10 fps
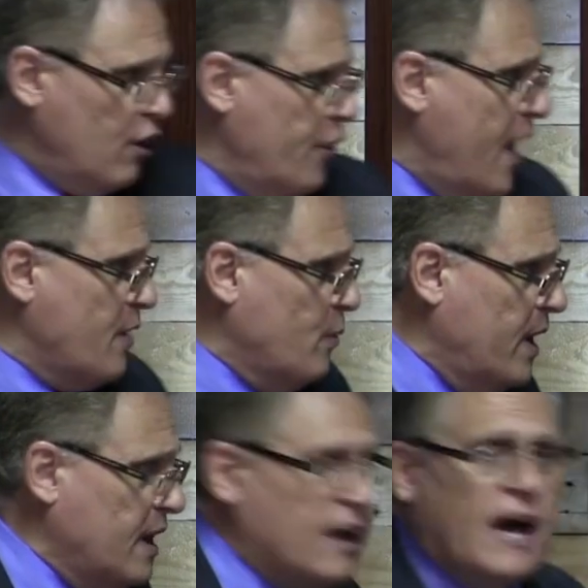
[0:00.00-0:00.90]
to go that
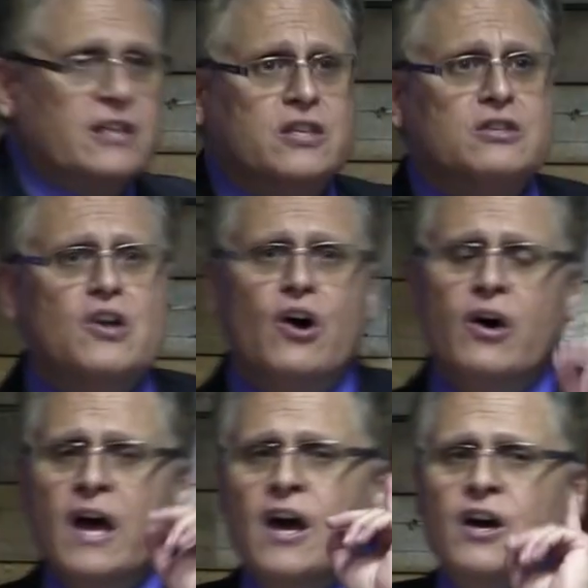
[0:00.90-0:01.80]
way. And God says,
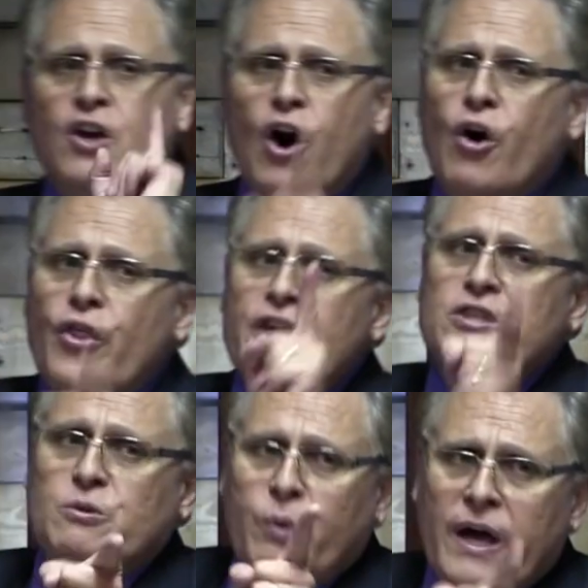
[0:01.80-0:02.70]
No, go
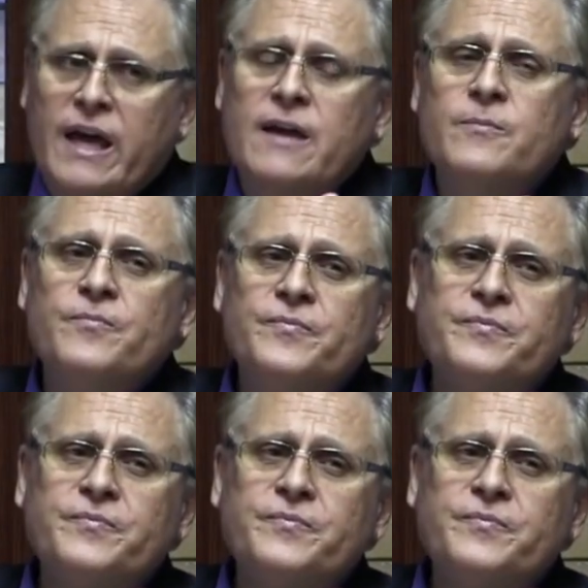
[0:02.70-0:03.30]
this way.